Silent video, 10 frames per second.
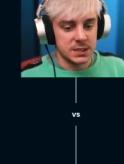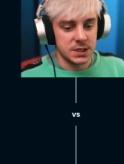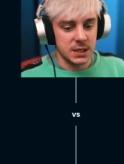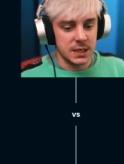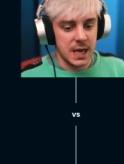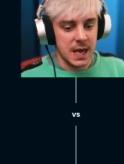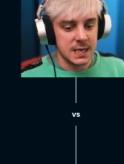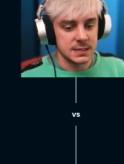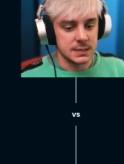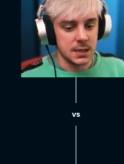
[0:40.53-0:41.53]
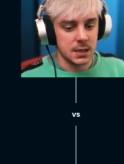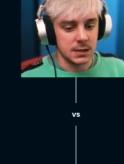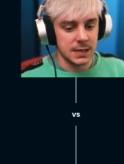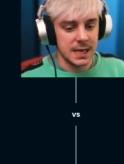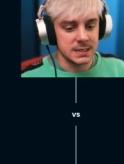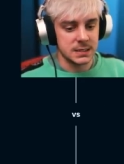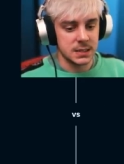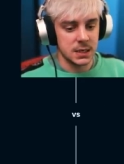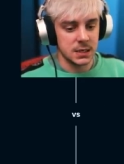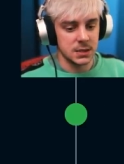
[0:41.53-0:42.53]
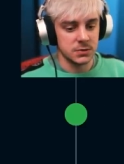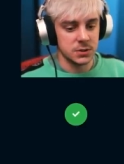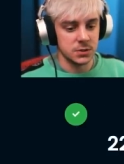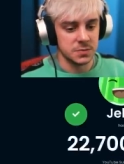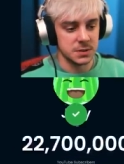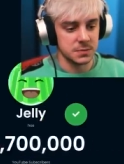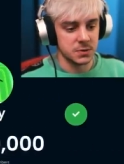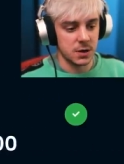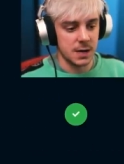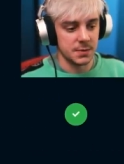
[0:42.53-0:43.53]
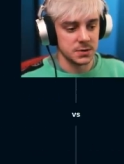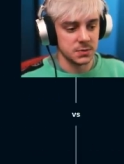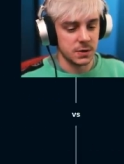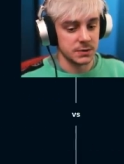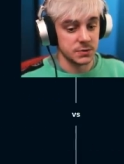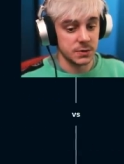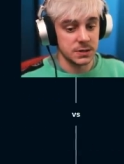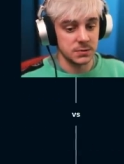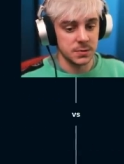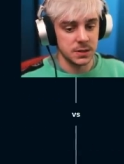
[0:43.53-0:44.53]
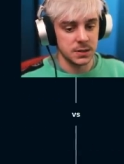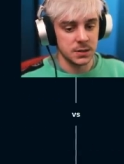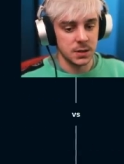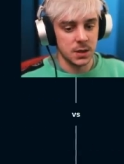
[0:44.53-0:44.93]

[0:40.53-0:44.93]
Jelly has less YouTube subscribers. Wow, 22 million.